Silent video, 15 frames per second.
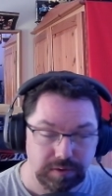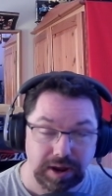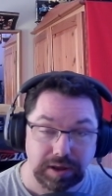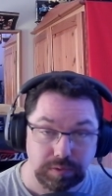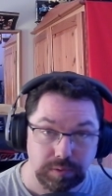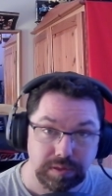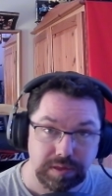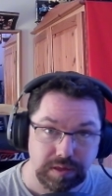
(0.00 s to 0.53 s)

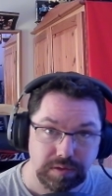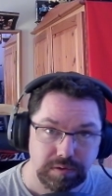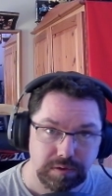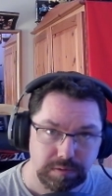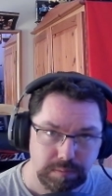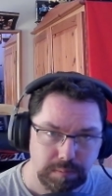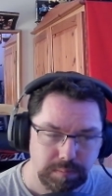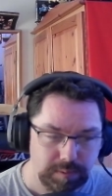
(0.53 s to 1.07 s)
actual sisters
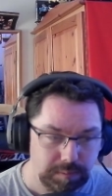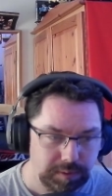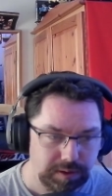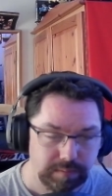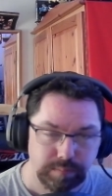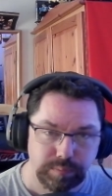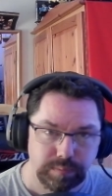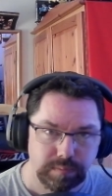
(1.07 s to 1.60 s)
would maybe
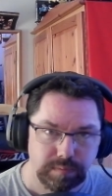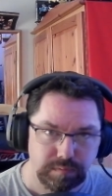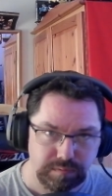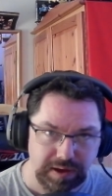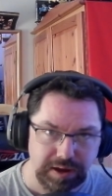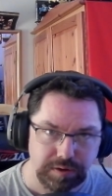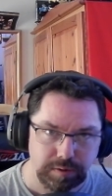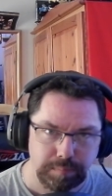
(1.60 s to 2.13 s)

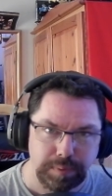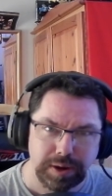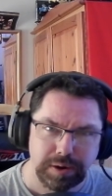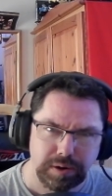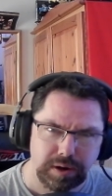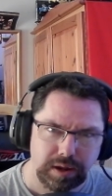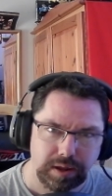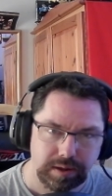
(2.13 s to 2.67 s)
fight or bicker
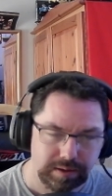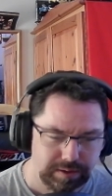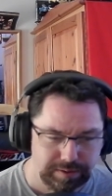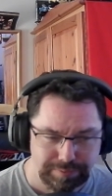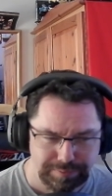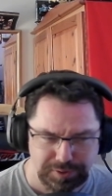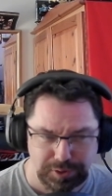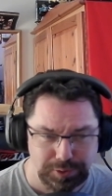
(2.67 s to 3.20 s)
a lot.
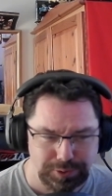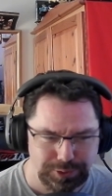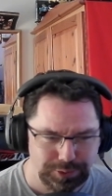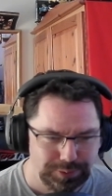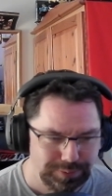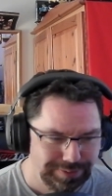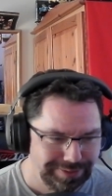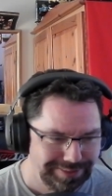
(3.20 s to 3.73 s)
Who
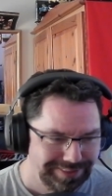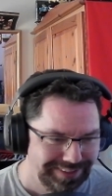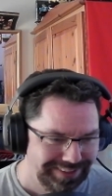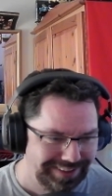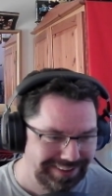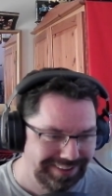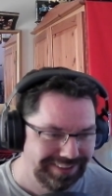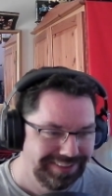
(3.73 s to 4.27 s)
knows?
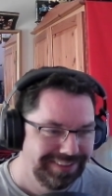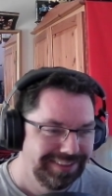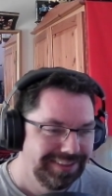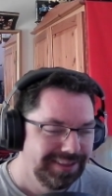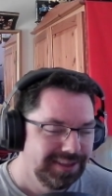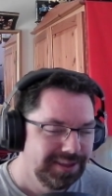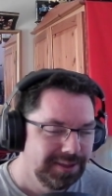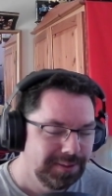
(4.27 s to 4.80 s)
But
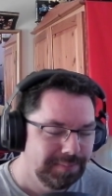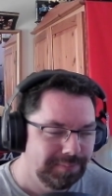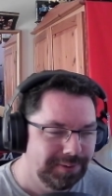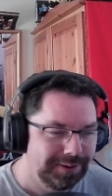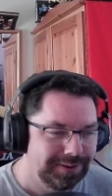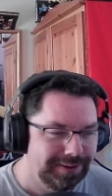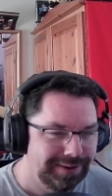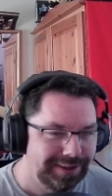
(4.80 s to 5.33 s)

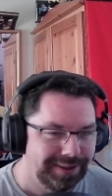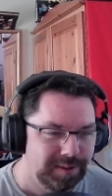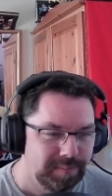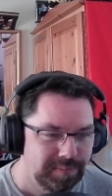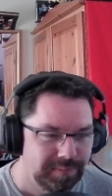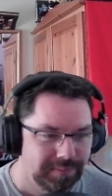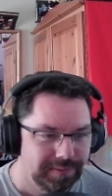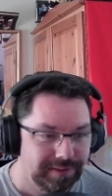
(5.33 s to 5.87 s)
we'll
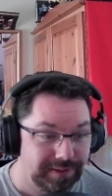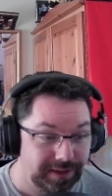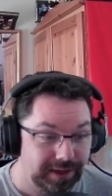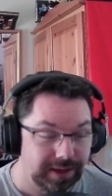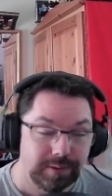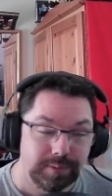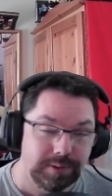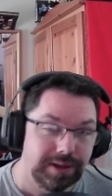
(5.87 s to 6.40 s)

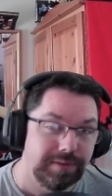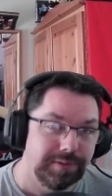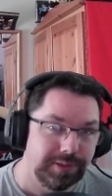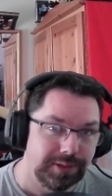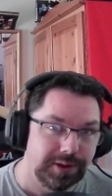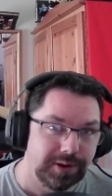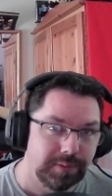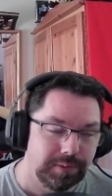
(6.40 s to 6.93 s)
leave it
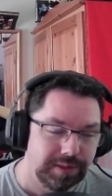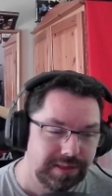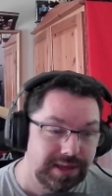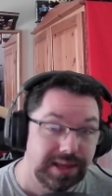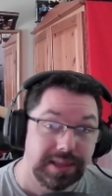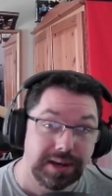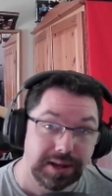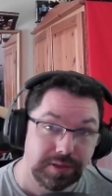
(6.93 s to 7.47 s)
there. We'll see you
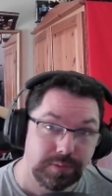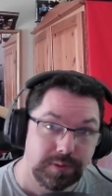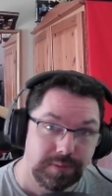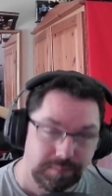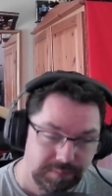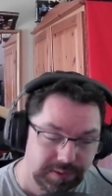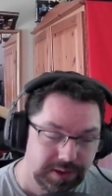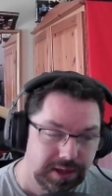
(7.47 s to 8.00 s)
in the next one.
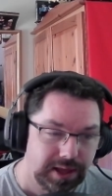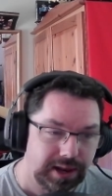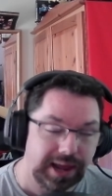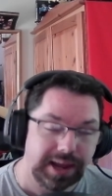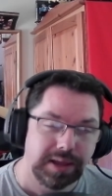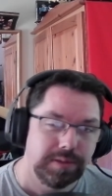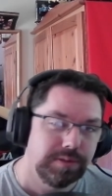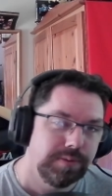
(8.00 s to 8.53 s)
Like
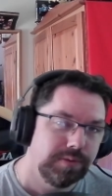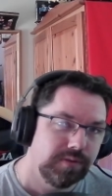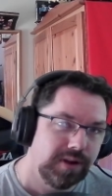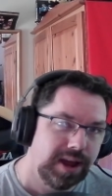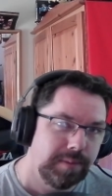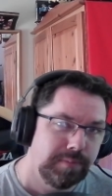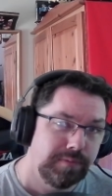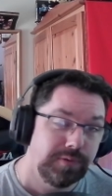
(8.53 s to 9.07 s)
and
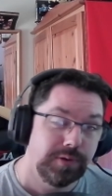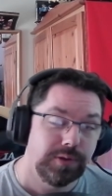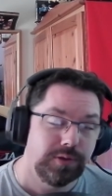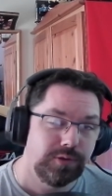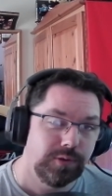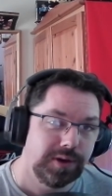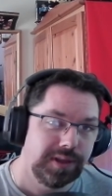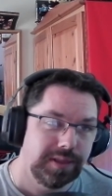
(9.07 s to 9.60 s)
subscribe if you're
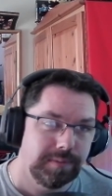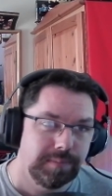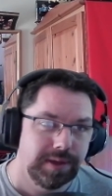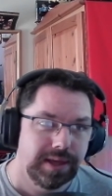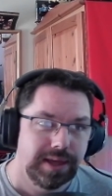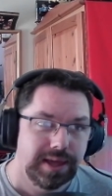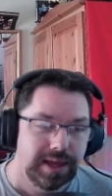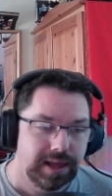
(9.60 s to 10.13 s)
enjoying them.
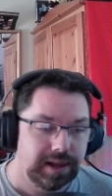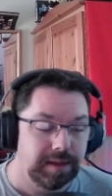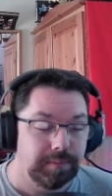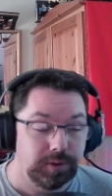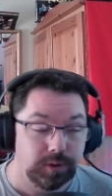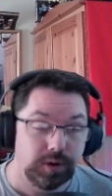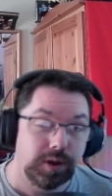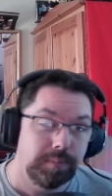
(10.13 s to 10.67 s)
Let me
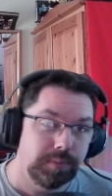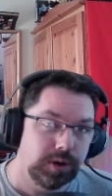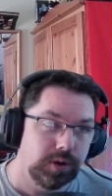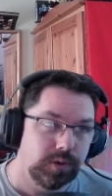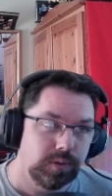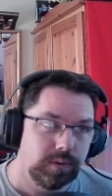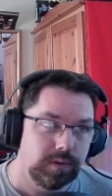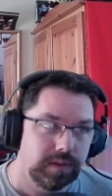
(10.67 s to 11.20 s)
know down
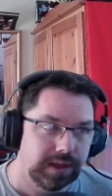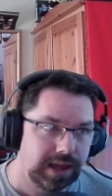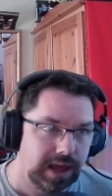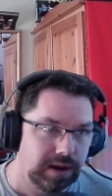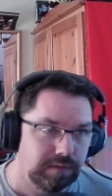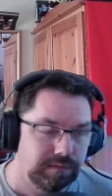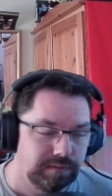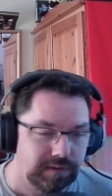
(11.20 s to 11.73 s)
below the kind
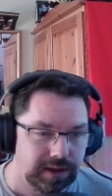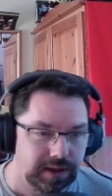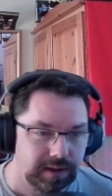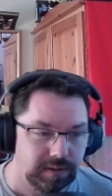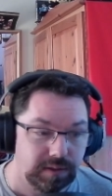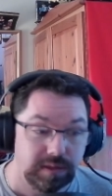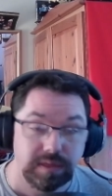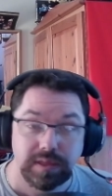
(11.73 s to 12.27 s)
of
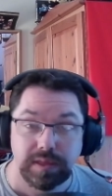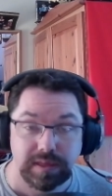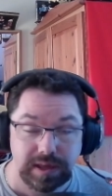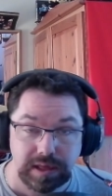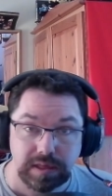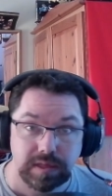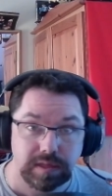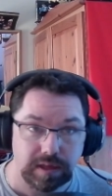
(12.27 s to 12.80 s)
the
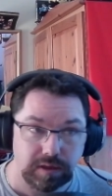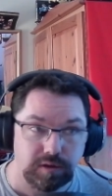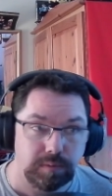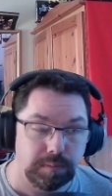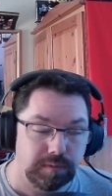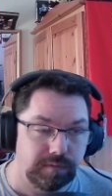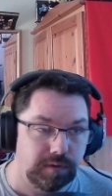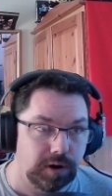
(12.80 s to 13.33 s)
seasons that you
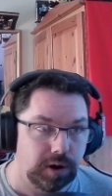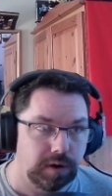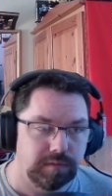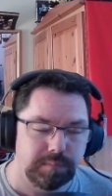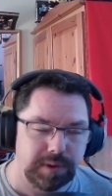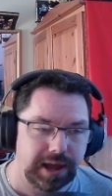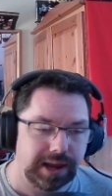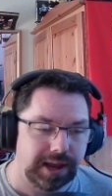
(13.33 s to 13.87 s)
prefer out of
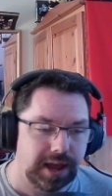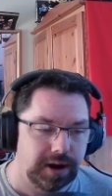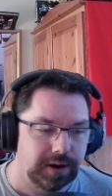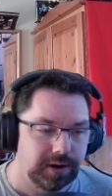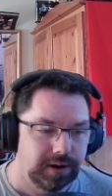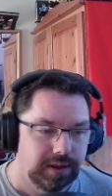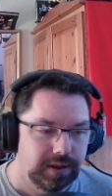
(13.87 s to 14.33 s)
Blackadder,